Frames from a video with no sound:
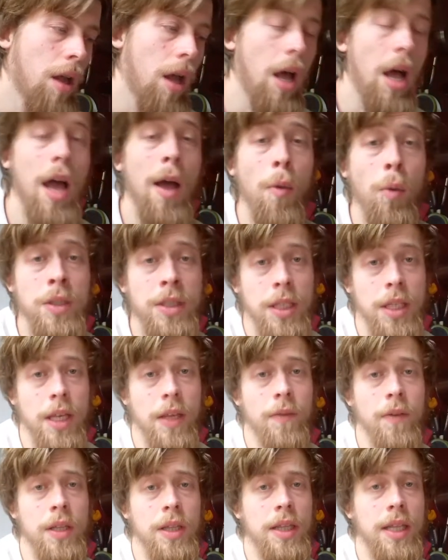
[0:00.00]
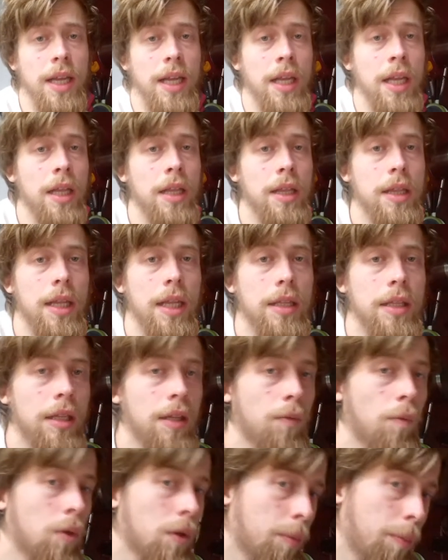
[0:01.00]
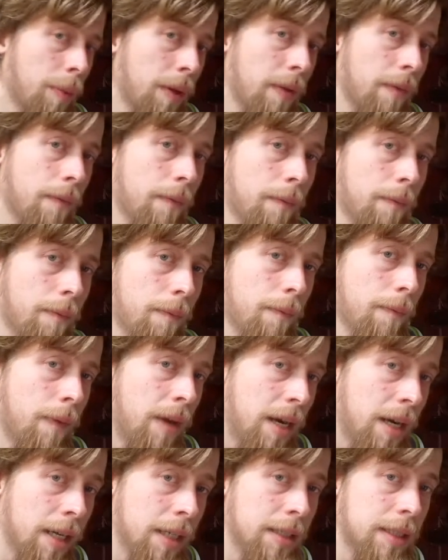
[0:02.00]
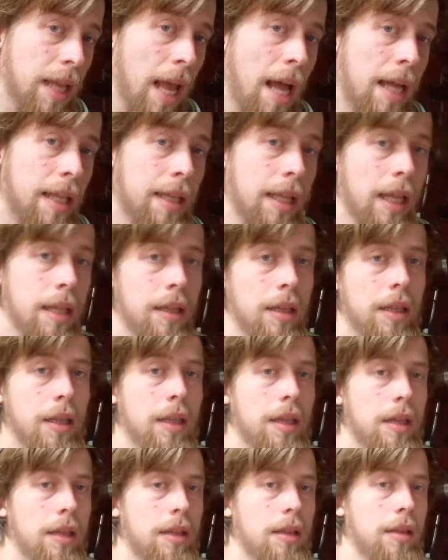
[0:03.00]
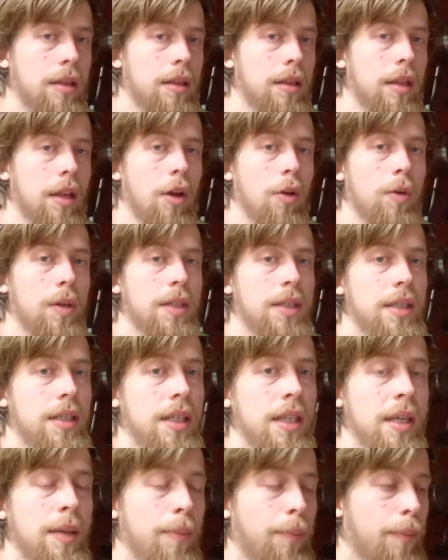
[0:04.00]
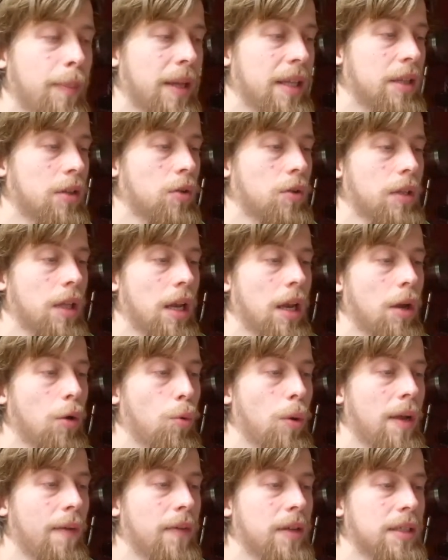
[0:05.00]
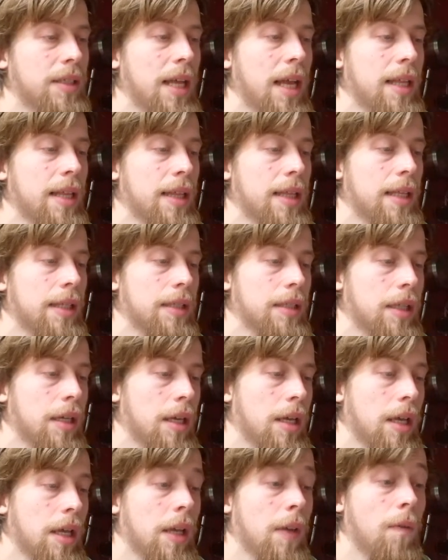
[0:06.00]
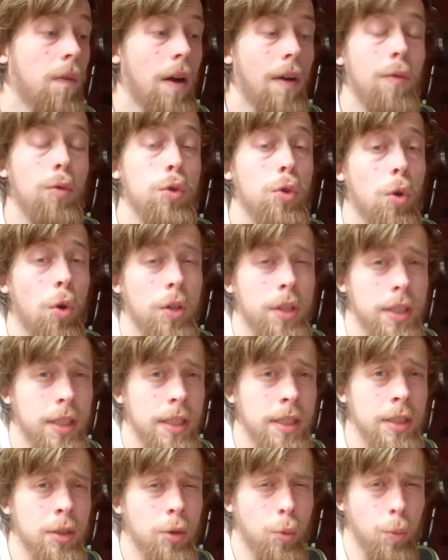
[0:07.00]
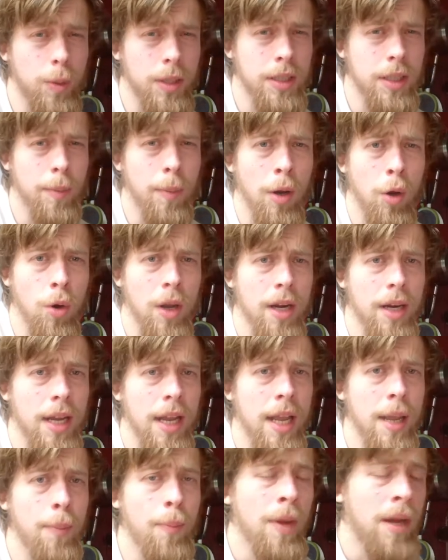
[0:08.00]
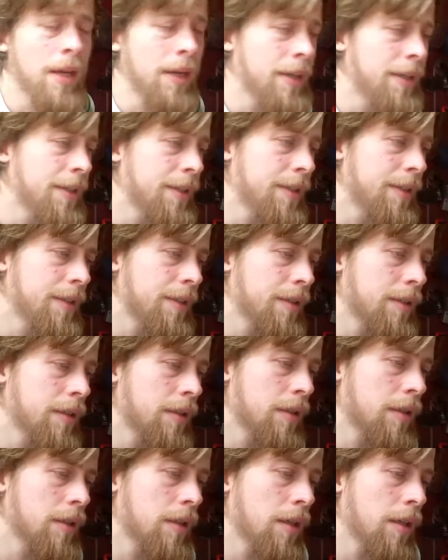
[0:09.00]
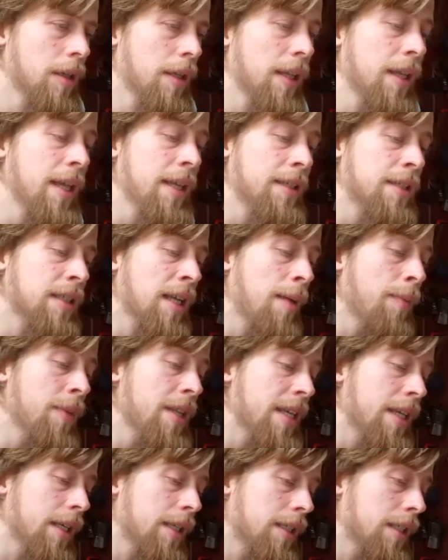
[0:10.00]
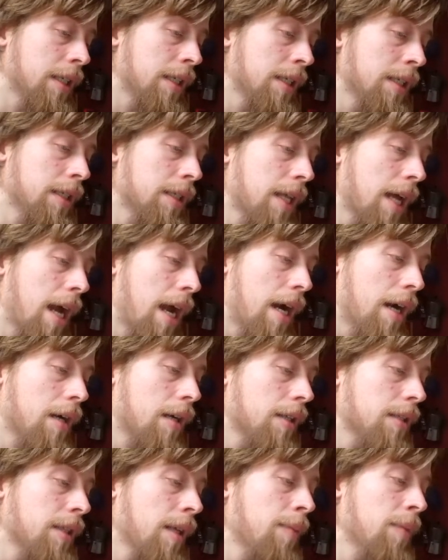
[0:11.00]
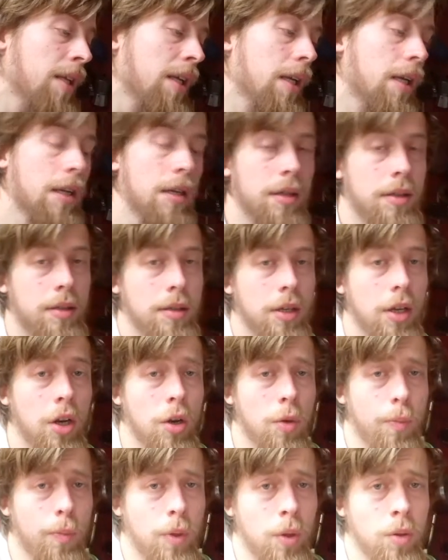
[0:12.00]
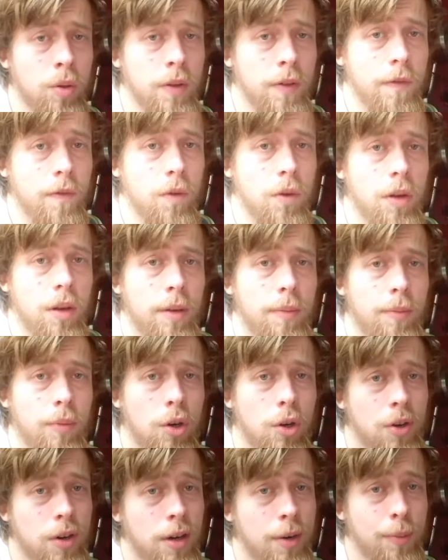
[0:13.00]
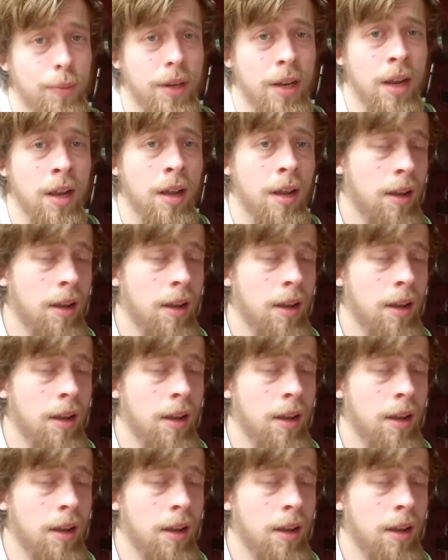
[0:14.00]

I was given the hint that it would be very sad and going deep into the low-level sadness if I would continue with the poker game. Yet something is in there, something you know, beautiful programming